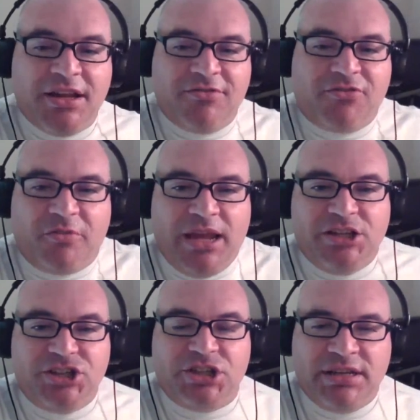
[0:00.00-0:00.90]

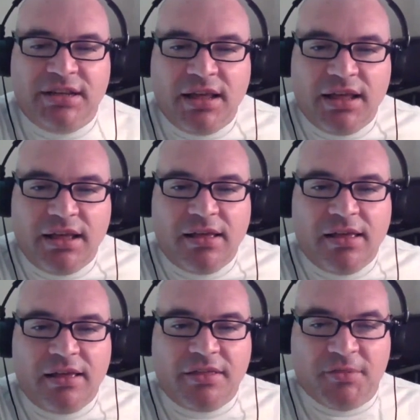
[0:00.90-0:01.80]
information,
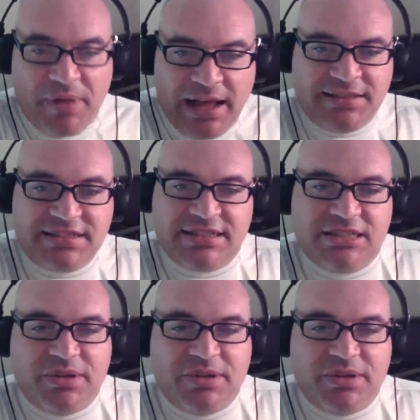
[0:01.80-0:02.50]
the balances,